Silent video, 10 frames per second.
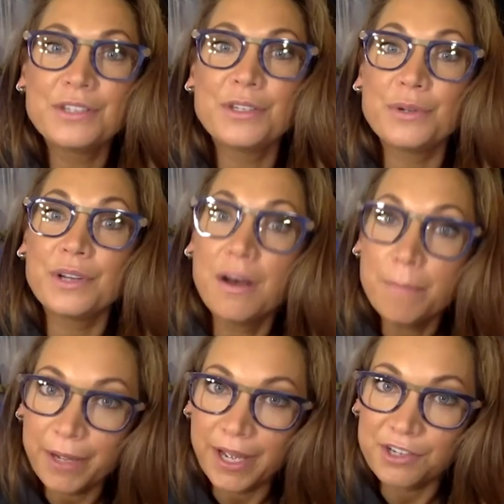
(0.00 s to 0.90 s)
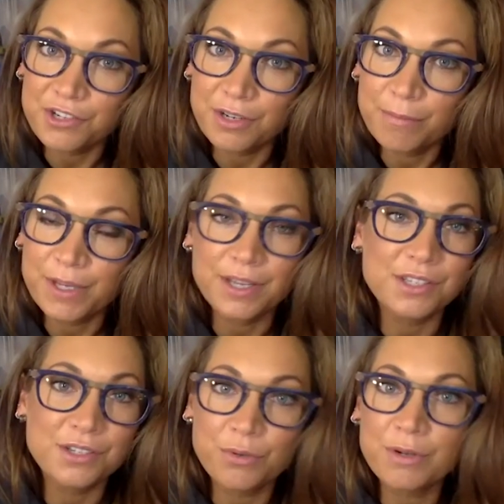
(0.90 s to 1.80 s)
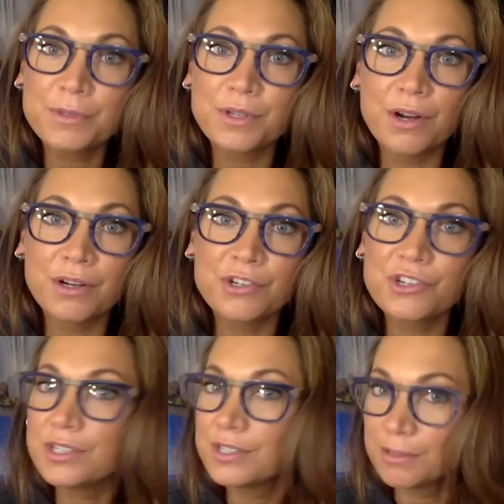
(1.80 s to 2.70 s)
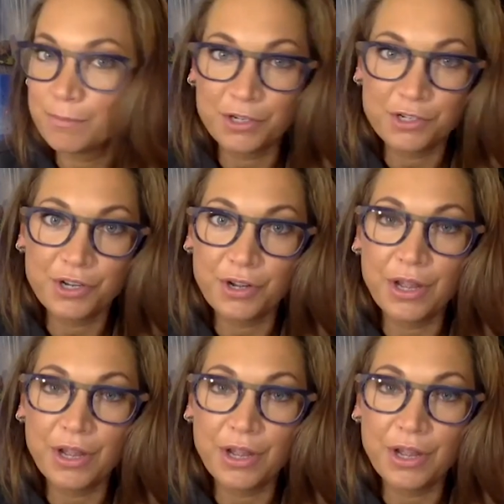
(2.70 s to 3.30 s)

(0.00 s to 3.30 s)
to compassion because storms are just as much